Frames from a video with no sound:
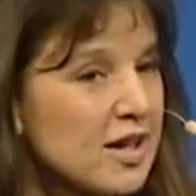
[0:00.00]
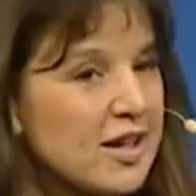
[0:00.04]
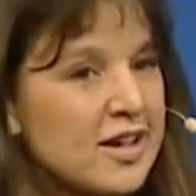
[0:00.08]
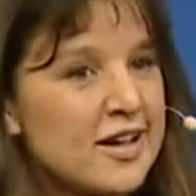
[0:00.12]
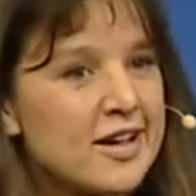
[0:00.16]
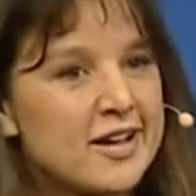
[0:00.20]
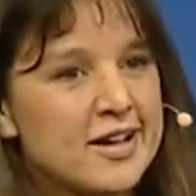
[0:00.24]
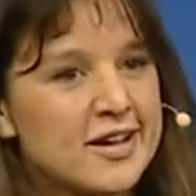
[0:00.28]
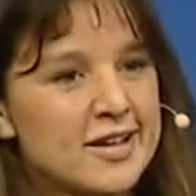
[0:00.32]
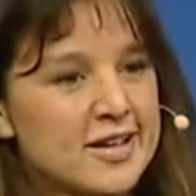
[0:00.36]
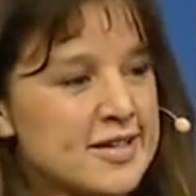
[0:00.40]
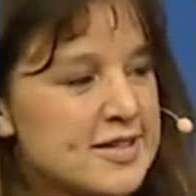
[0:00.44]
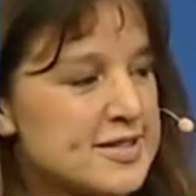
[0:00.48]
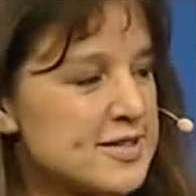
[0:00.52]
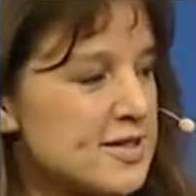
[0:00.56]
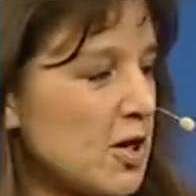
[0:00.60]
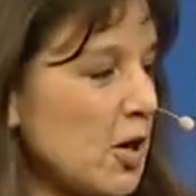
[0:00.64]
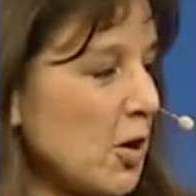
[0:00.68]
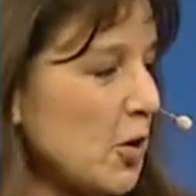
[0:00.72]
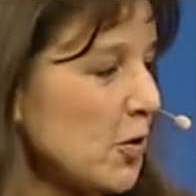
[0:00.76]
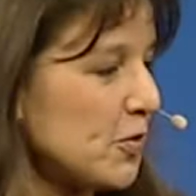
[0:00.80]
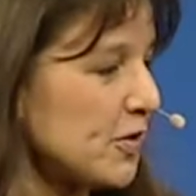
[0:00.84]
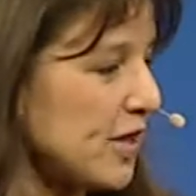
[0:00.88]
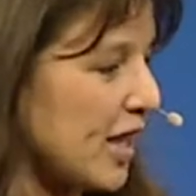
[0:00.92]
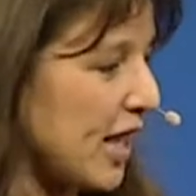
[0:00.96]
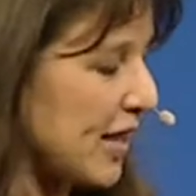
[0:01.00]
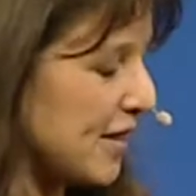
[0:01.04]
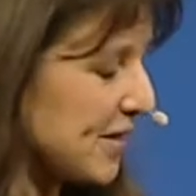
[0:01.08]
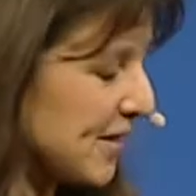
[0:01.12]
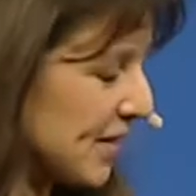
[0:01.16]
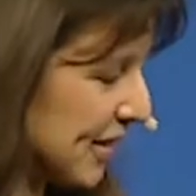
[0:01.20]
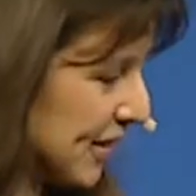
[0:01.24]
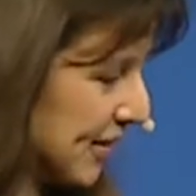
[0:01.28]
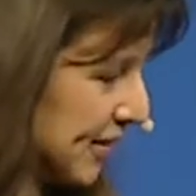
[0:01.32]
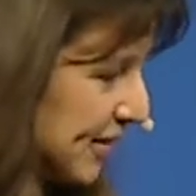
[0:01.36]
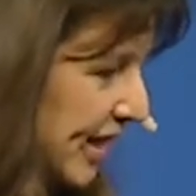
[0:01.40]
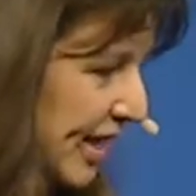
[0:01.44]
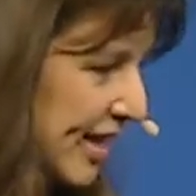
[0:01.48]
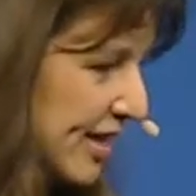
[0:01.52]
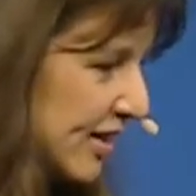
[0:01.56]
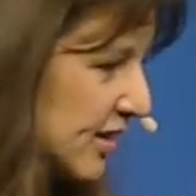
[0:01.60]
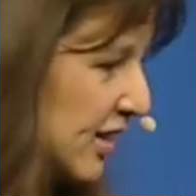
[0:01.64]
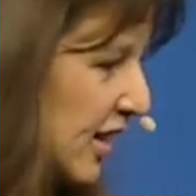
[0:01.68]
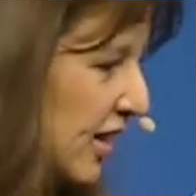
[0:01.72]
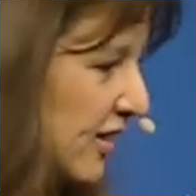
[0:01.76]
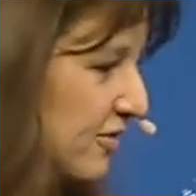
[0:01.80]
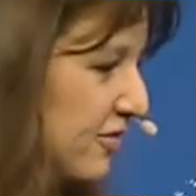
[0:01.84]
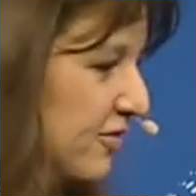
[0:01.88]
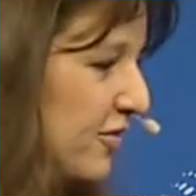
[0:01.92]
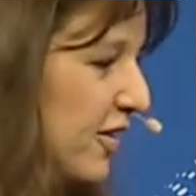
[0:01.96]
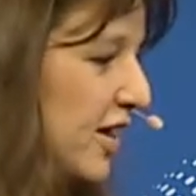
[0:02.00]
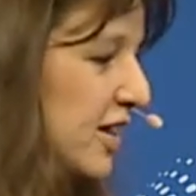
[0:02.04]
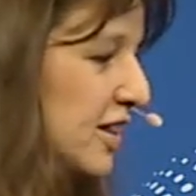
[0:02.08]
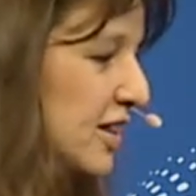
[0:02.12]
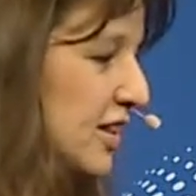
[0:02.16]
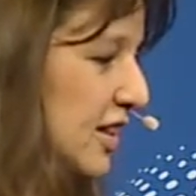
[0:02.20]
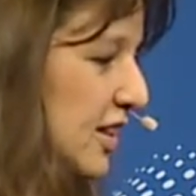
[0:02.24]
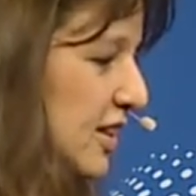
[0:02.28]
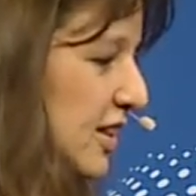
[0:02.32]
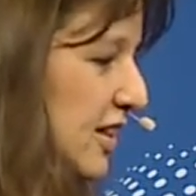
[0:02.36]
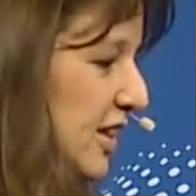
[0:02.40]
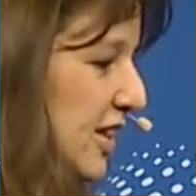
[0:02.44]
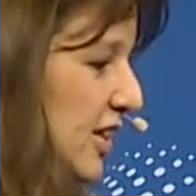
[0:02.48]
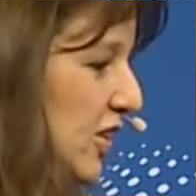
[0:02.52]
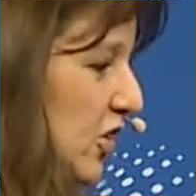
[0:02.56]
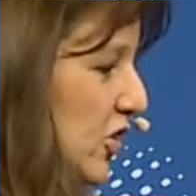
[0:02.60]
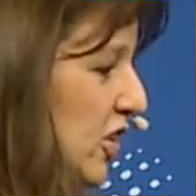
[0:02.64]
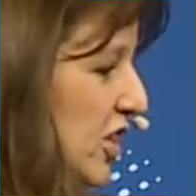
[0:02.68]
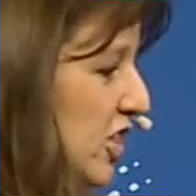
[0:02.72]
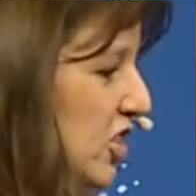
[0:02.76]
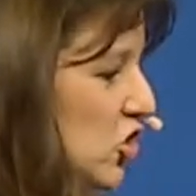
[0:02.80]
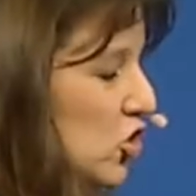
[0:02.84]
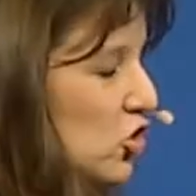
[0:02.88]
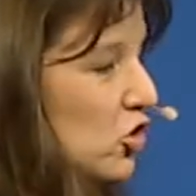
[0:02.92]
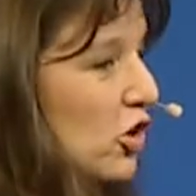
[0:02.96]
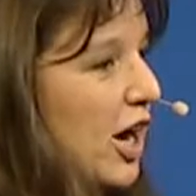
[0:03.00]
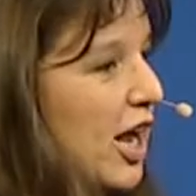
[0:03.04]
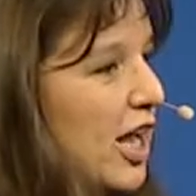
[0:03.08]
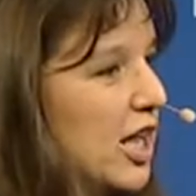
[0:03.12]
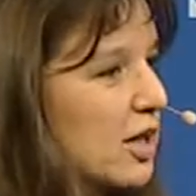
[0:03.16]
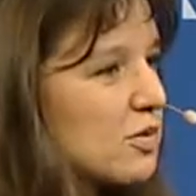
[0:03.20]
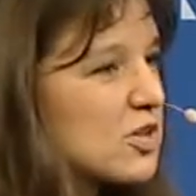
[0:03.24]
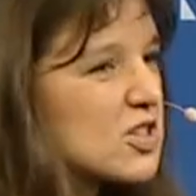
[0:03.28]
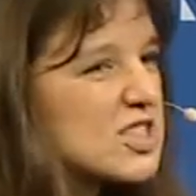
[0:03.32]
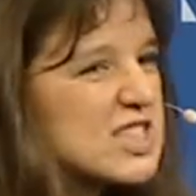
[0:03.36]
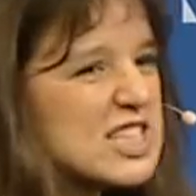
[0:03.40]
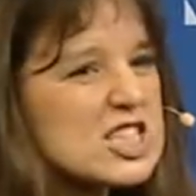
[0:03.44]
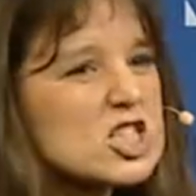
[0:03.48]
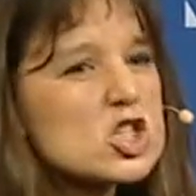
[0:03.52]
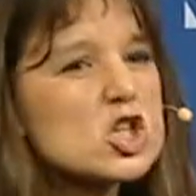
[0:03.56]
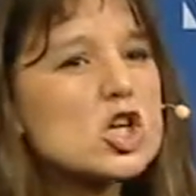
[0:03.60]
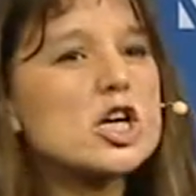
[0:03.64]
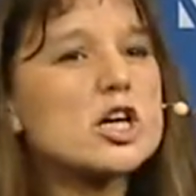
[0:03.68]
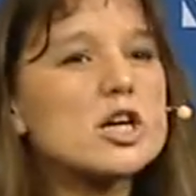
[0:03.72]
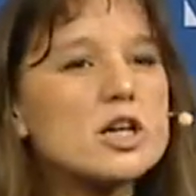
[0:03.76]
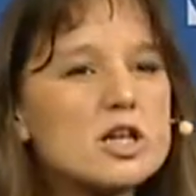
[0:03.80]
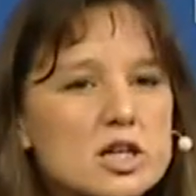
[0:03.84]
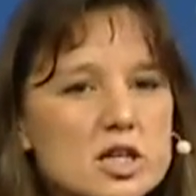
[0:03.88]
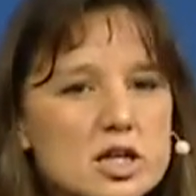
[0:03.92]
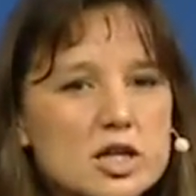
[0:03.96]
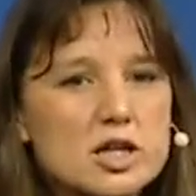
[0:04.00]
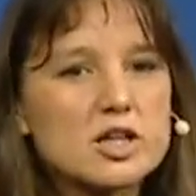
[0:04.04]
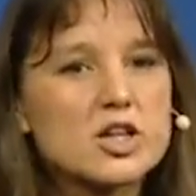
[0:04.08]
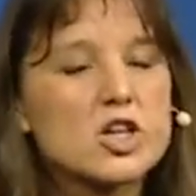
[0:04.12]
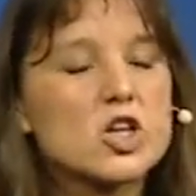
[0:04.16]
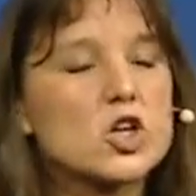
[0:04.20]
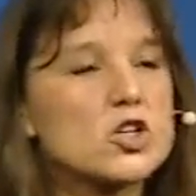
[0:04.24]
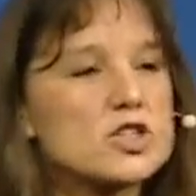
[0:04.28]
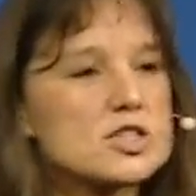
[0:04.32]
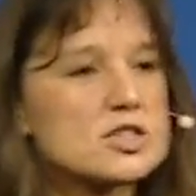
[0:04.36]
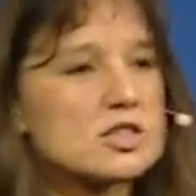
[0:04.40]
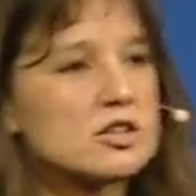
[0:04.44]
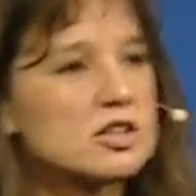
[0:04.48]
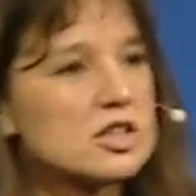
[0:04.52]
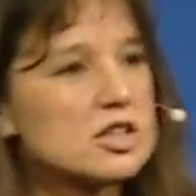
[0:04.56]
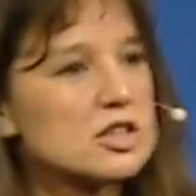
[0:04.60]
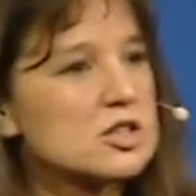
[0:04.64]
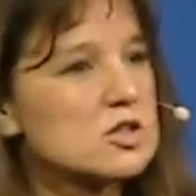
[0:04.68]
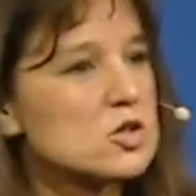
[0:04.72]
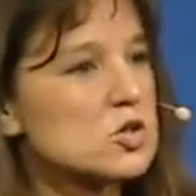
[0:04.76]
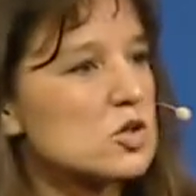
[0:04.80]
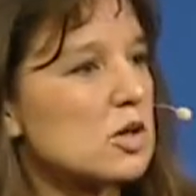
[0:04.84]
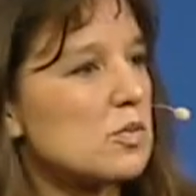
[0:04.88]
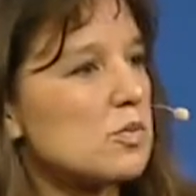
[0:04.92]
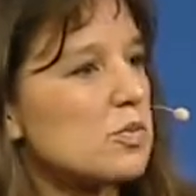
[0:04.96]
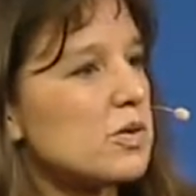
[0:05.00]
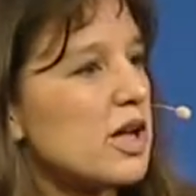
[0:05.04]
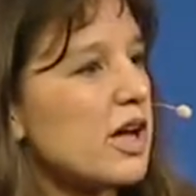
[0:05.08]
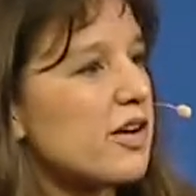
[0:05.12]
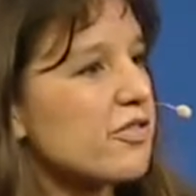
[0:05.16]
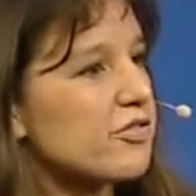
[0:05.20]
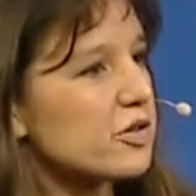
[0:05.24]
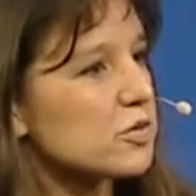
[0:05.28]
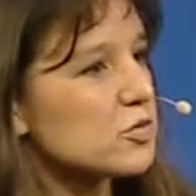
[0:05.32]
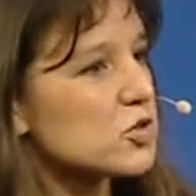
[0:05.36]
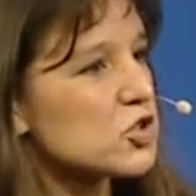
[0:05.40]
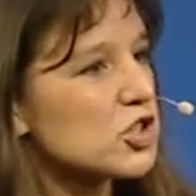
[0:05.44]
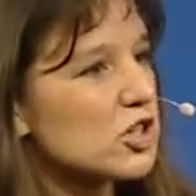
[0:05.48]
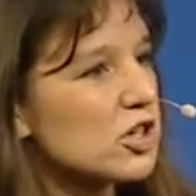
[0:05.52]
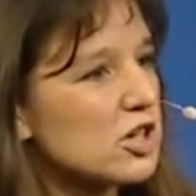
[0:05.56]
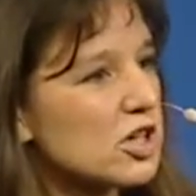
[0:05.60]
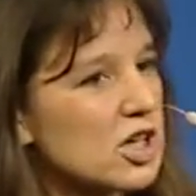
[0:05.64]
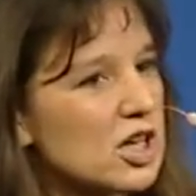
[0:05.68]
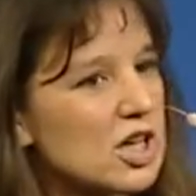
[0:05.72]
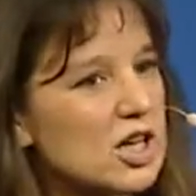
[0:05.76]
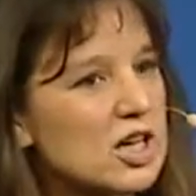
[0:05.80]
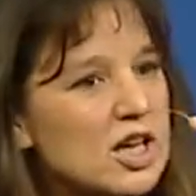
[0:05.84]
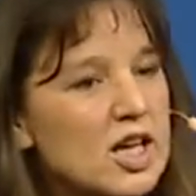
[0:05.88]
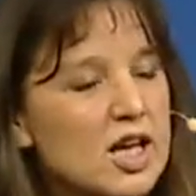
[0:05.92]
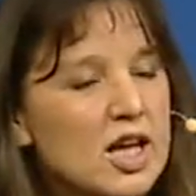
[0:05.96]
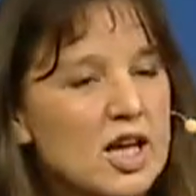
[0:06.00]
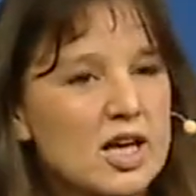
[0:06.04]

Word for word: Uh, so they uh, they didn't get funded. They, you know, they're trying because it's harder. You know, it's harder to apply from Turkey.